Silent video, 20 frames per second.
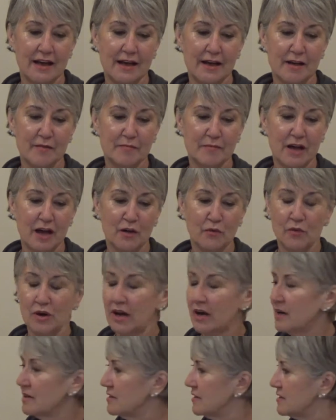I
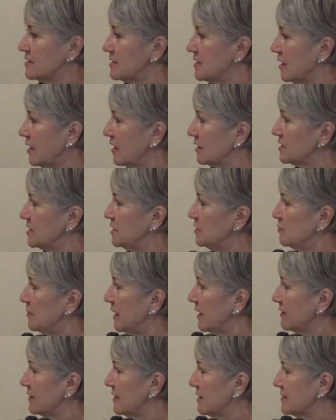wanted to talk to you
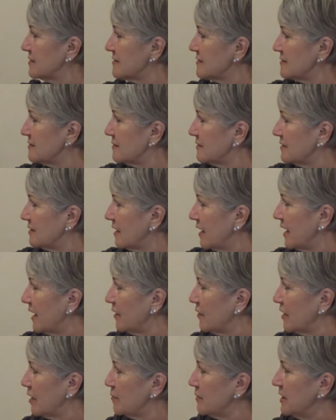about this
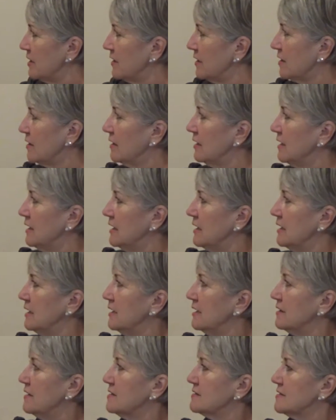diagram here.
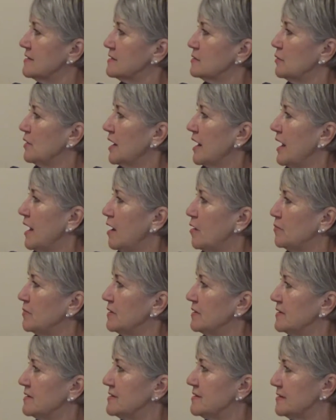This is what
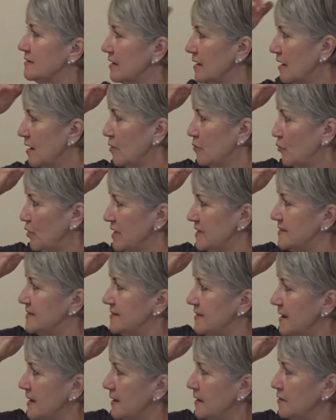happens. We
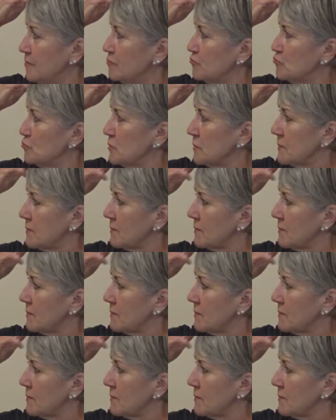sin,